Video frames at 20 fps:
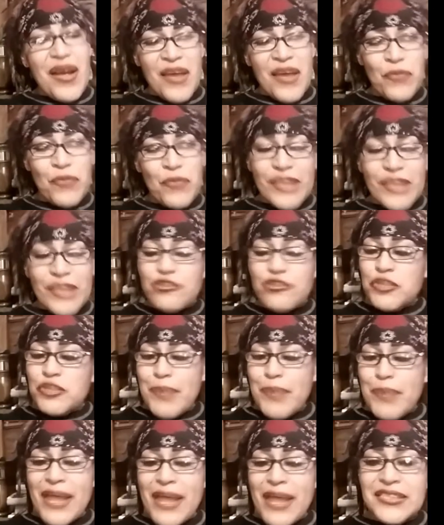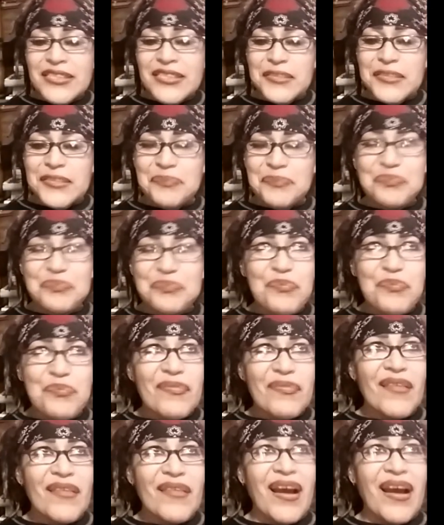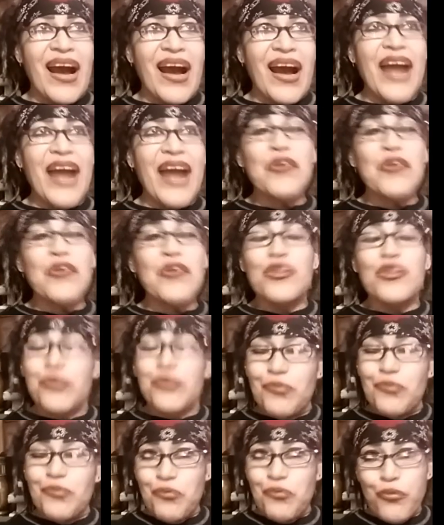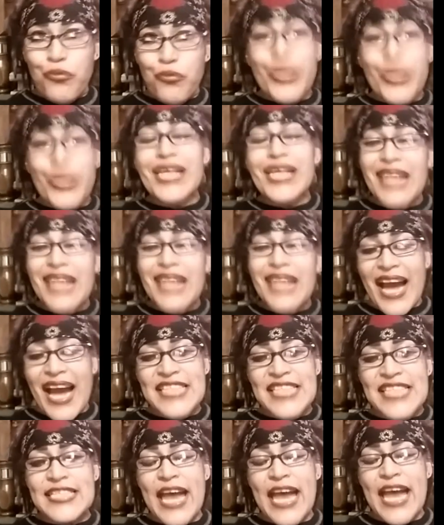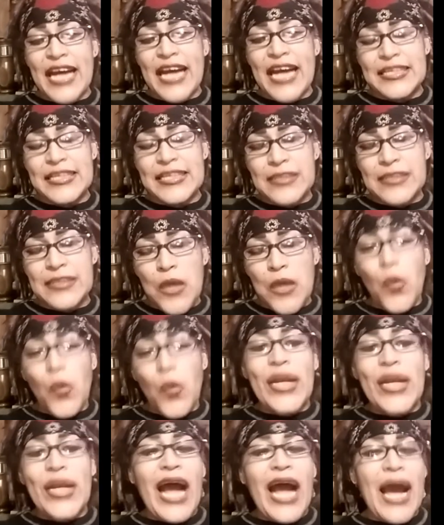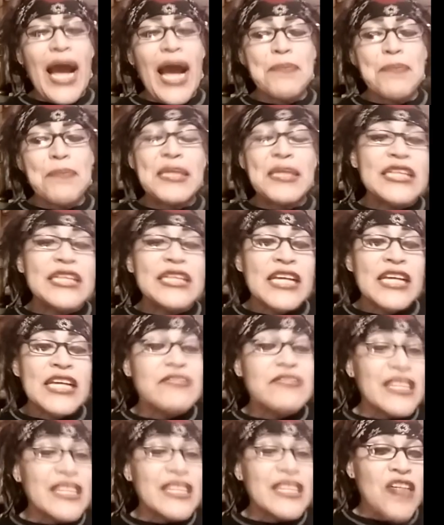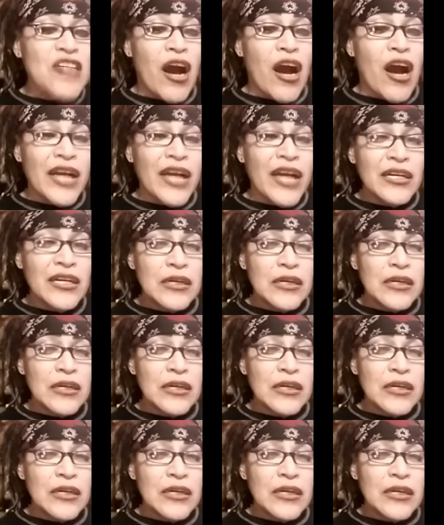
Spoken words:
In retrospect, I realized that when I believed in God,